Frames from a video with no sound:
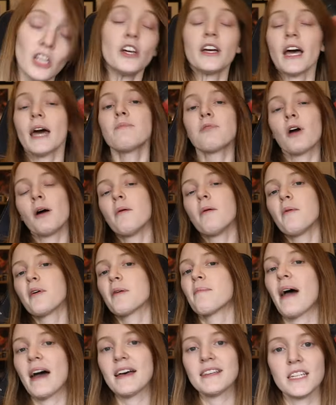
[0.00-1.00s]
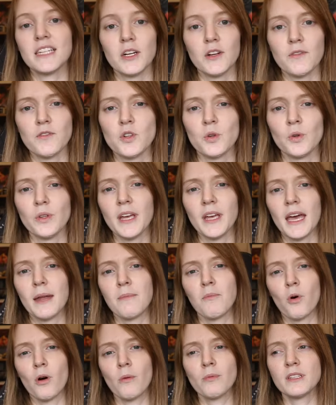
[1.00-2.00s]
Look, I'd probably pass out if Julianne
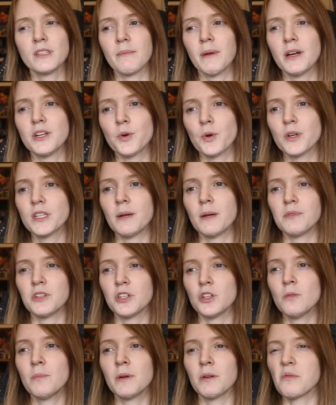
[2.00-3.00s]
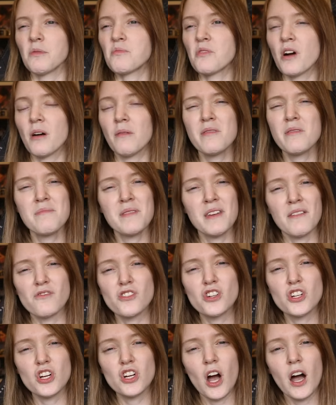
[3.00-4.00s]
Moore was on my doorstep too, but it would probably be of
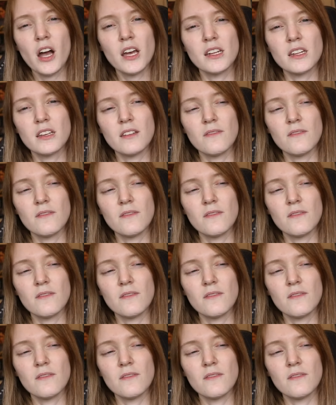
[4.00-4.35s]
shock and